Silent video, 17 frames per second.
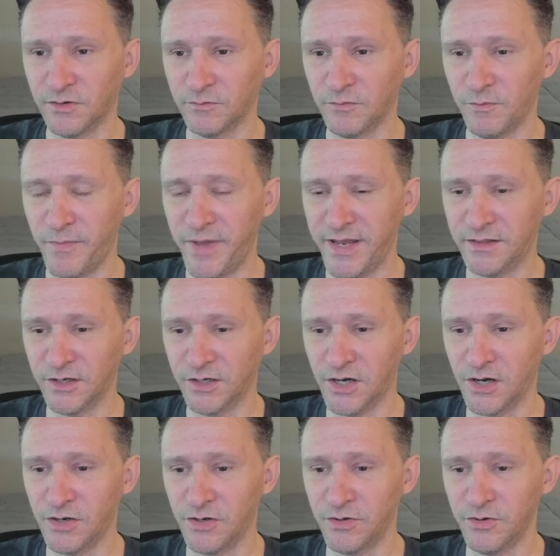make the
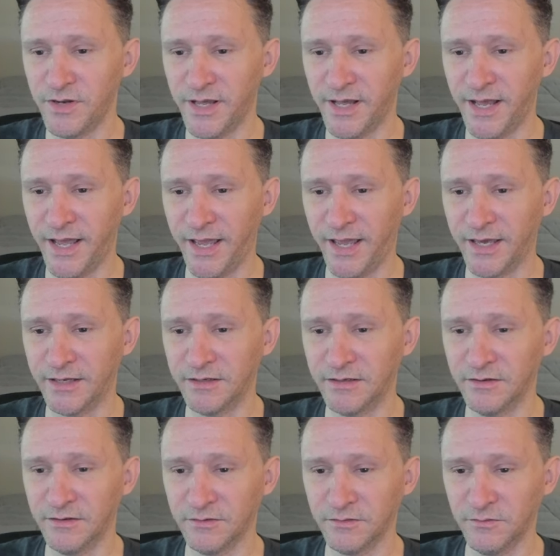code,
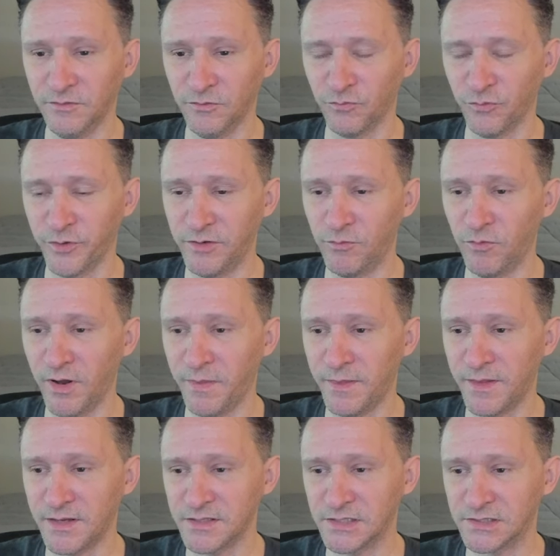and rerun
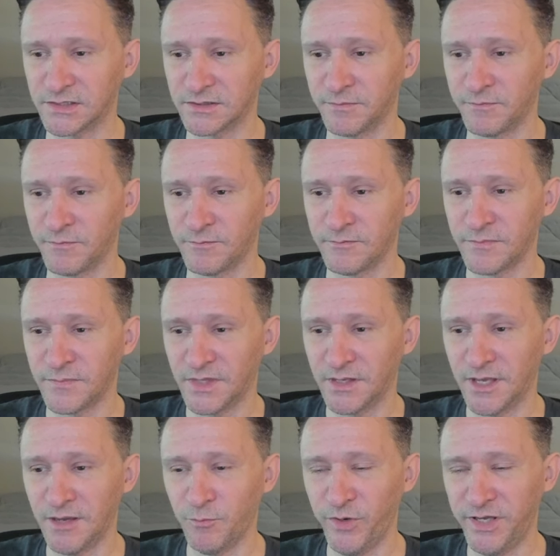this.
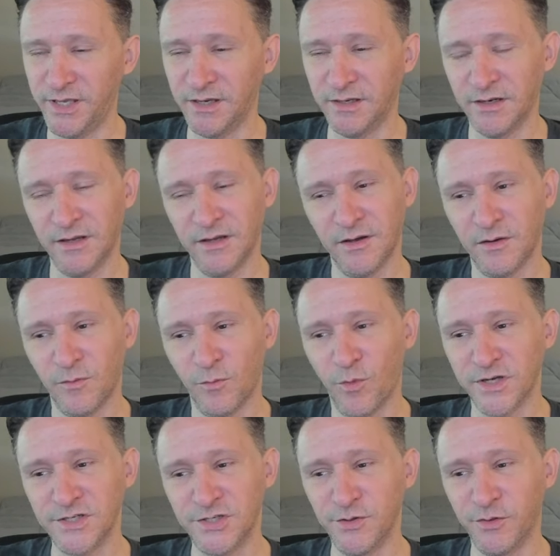And we get
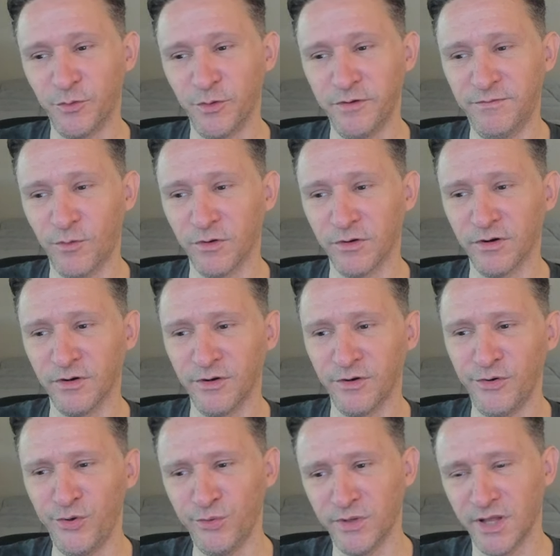1, 2, 3, 4,
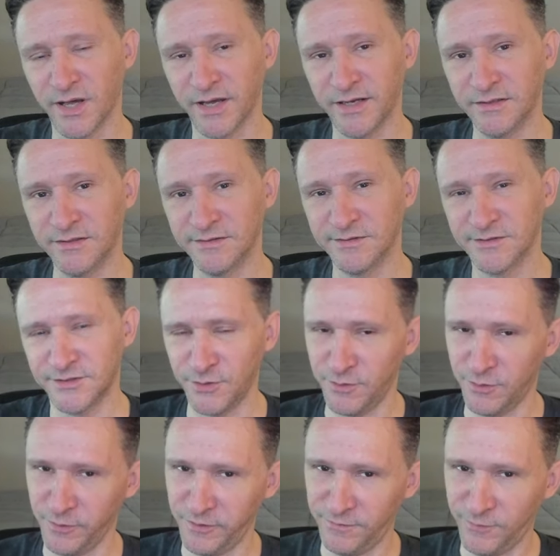new line, 2,
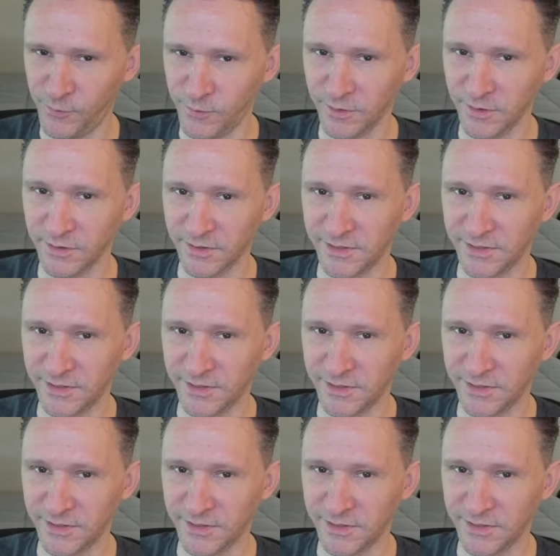3, 4.